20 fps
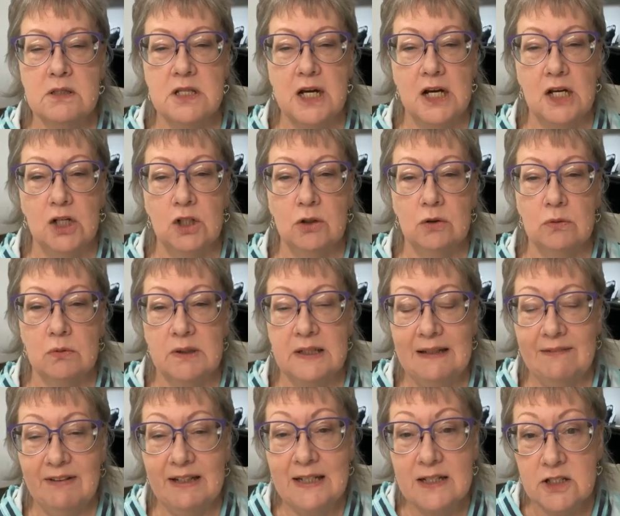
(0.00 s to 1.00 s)
So
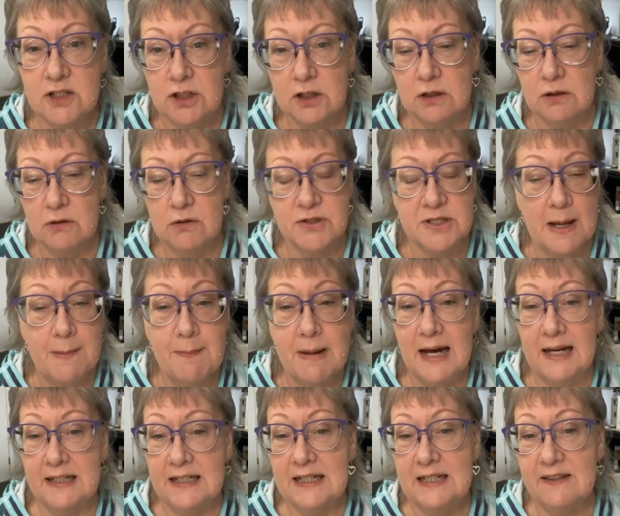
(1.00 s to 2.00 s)
give it to
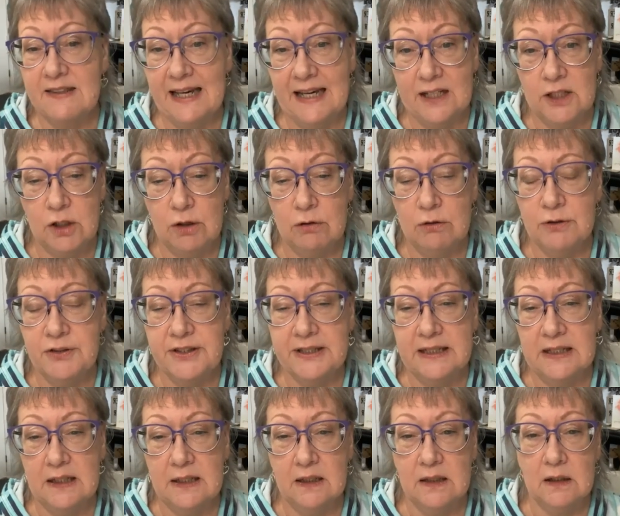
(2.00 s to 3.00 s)
somebody that you
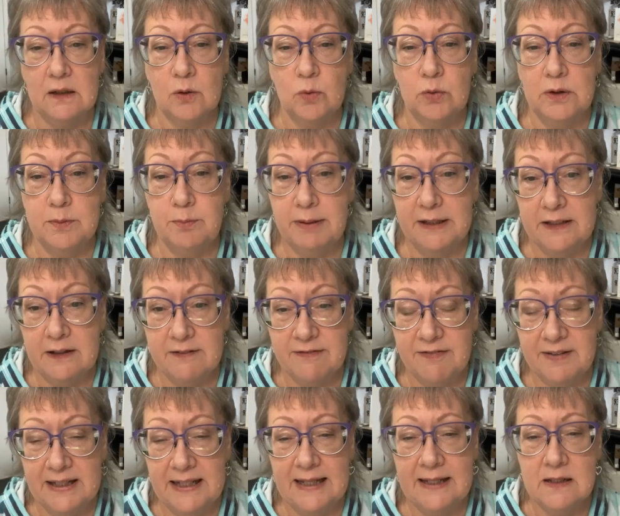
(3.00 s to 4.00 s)
think would
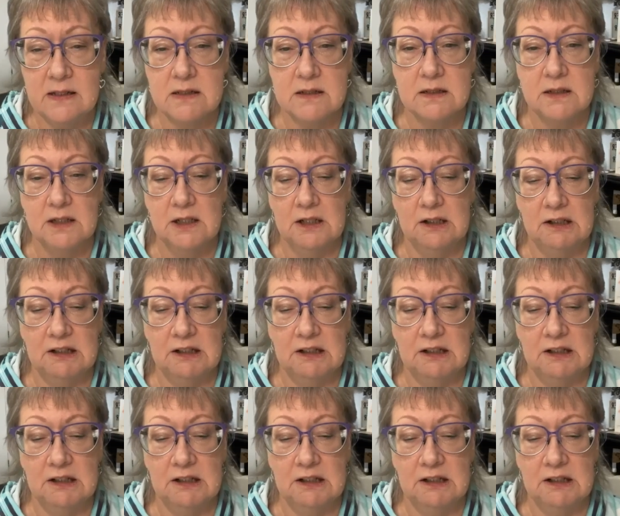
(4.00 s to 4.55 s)
benefit.